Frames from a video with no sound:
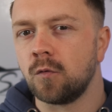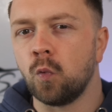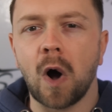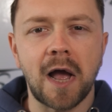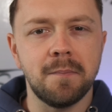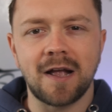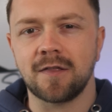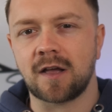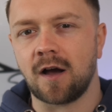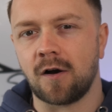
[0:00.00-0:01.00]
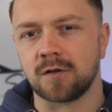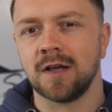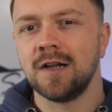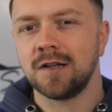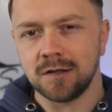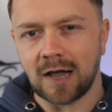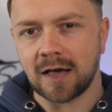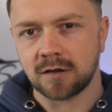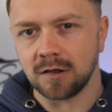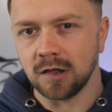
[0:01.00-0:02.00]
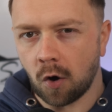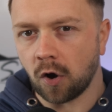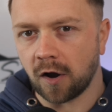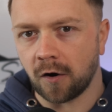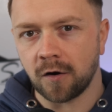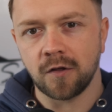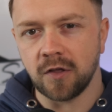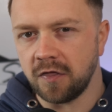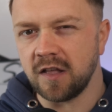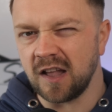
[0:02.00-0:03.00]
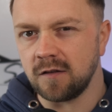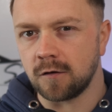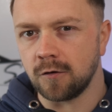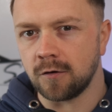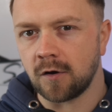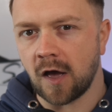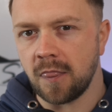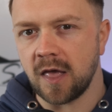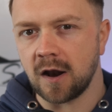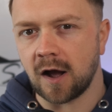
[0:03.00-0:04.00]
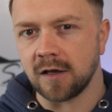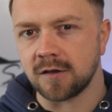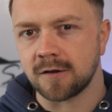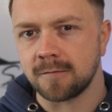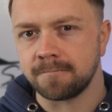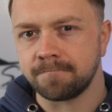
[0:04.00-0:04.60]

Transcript: Why make the cars last longer than they need to in their eyes?